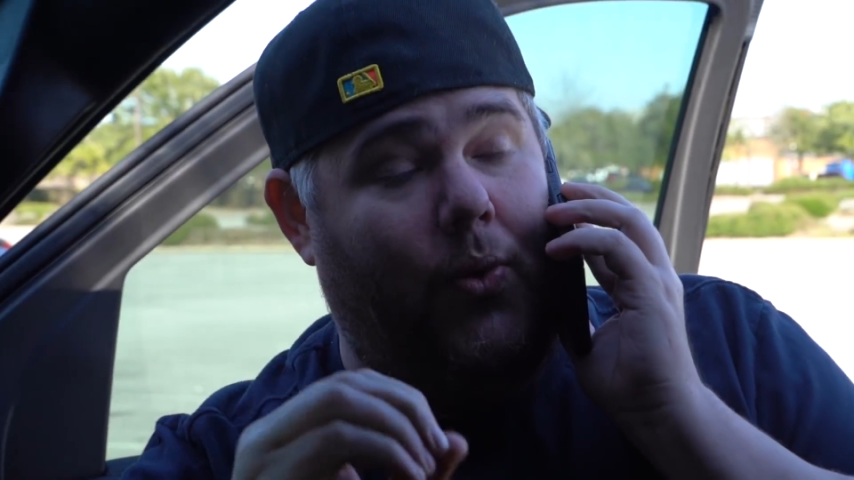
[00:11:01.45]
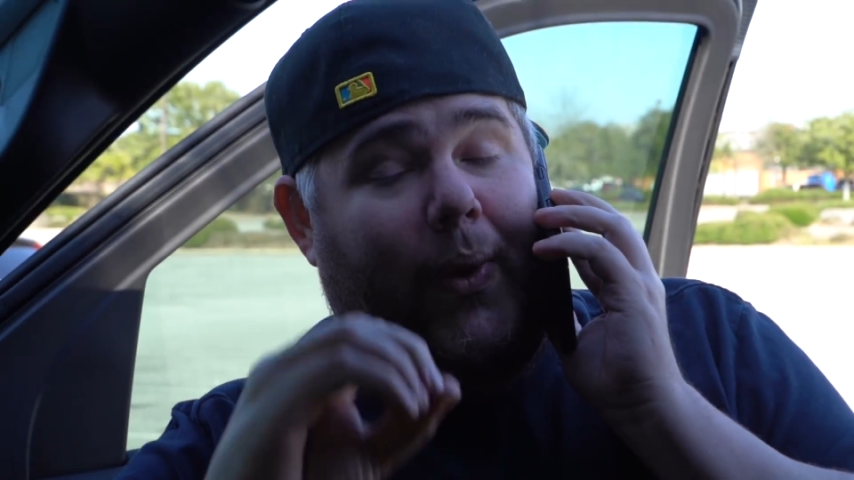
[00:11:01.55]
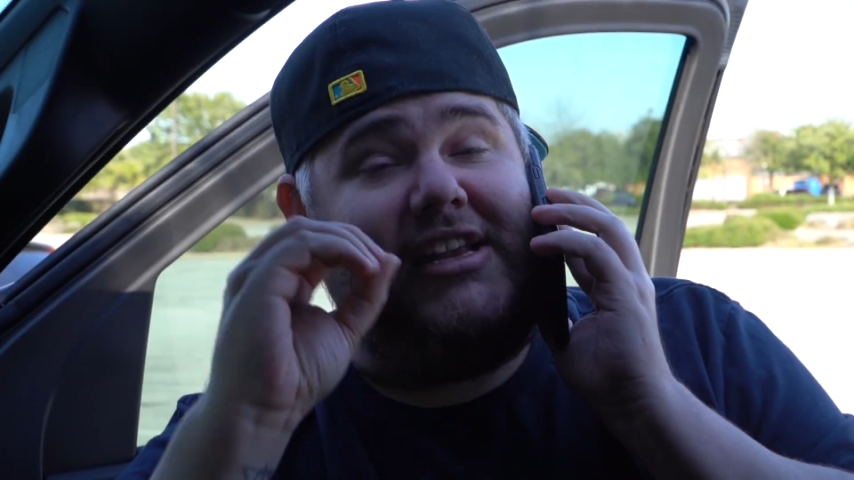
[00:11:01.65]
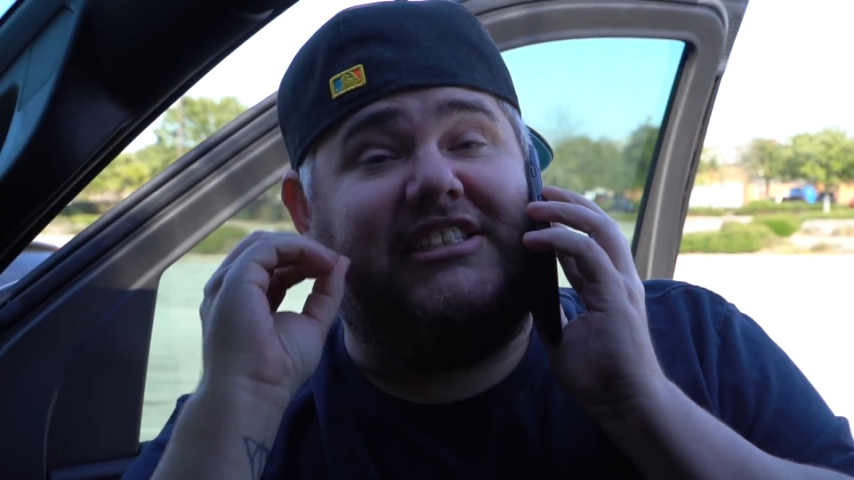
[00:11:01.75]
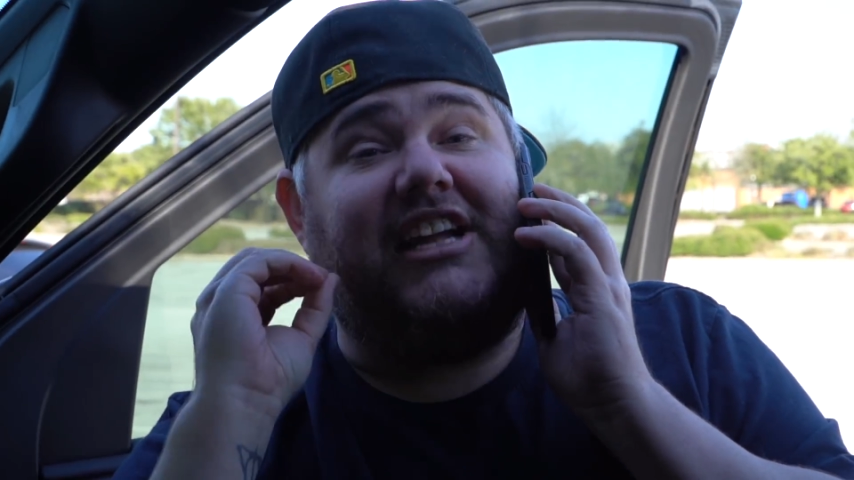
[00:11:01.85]

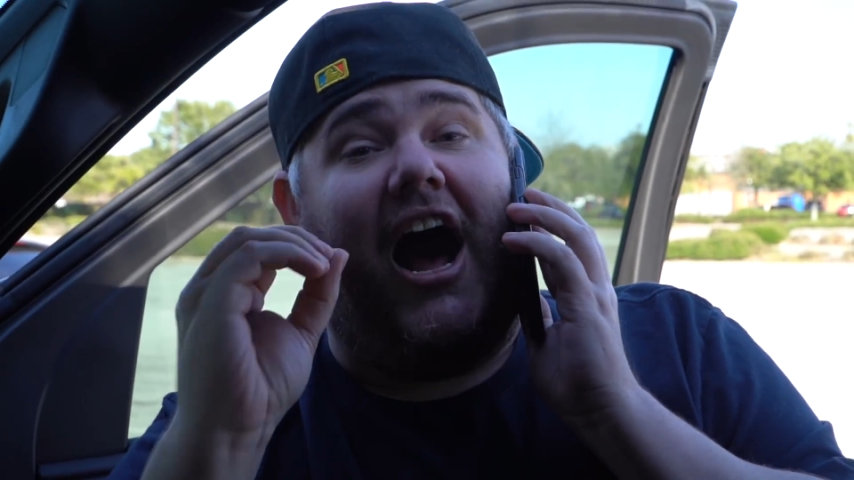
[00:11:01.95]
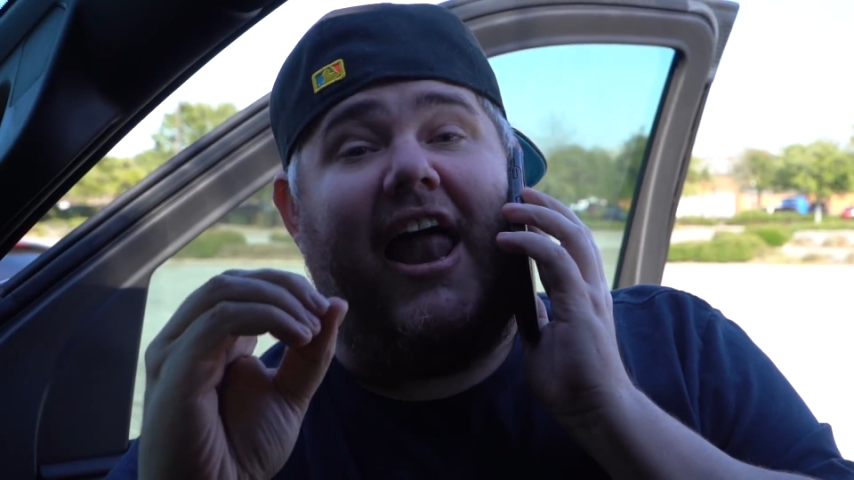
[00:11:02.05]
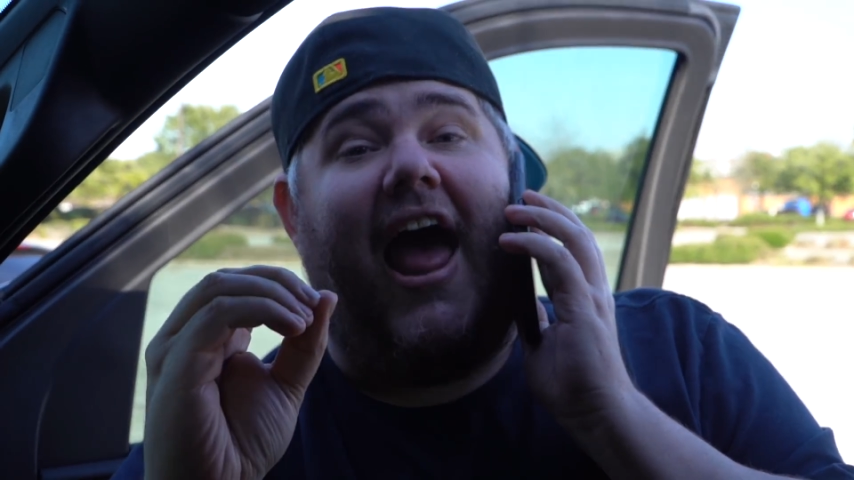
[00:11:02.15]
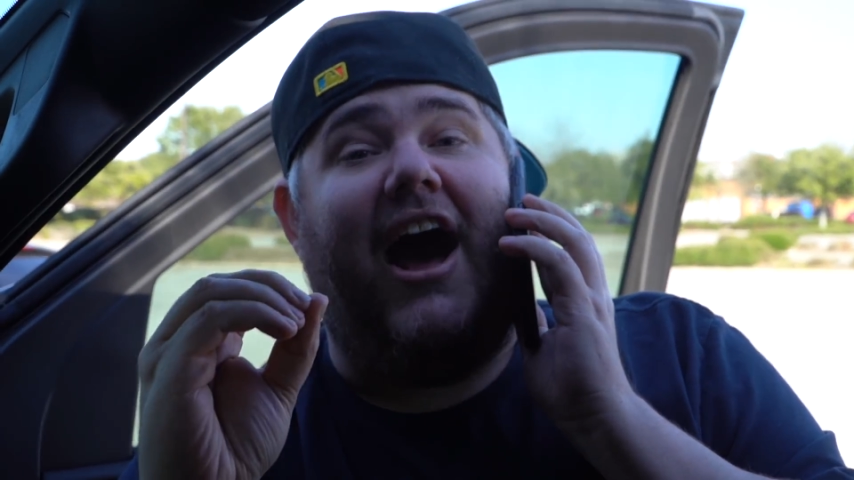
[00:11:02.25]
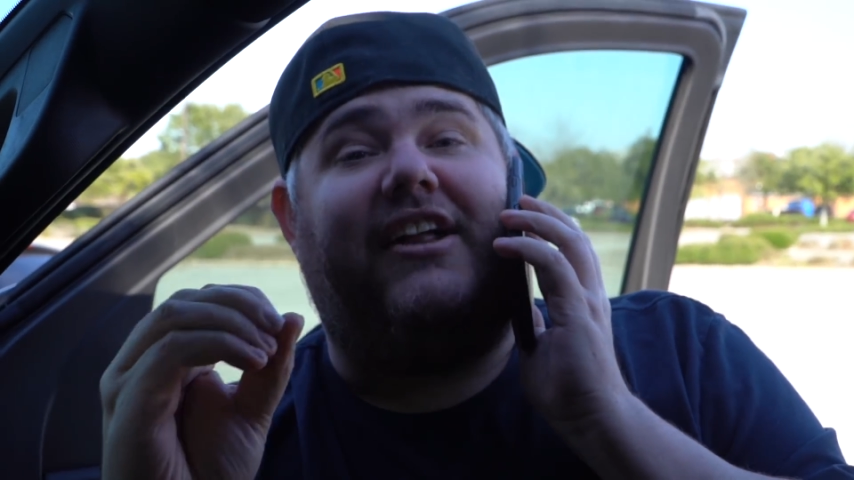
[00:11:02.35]
We just
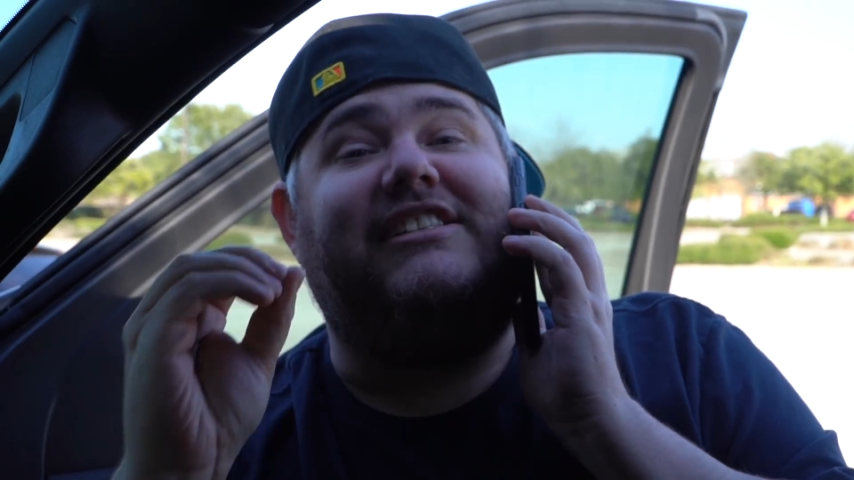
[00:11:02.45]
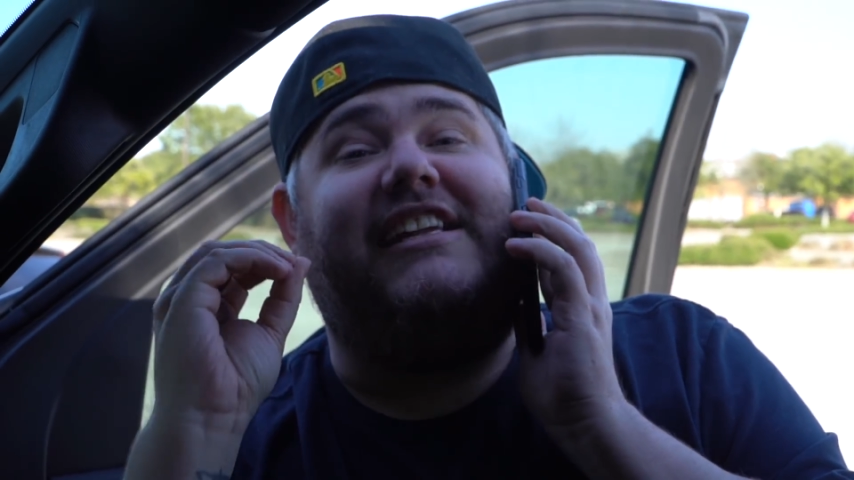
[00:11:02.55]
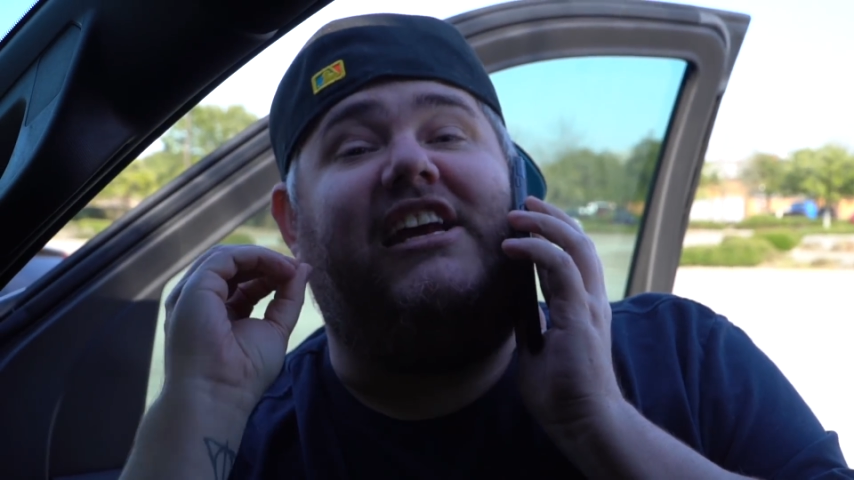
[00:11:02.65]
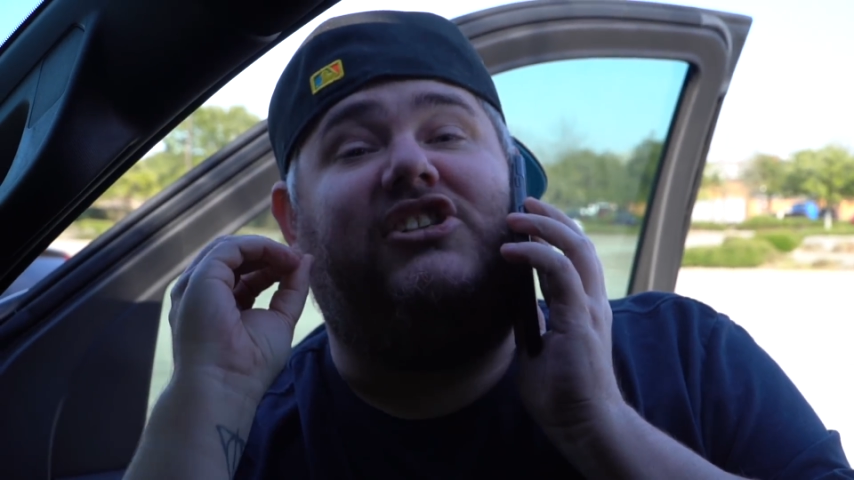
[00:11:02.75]
got out of seeing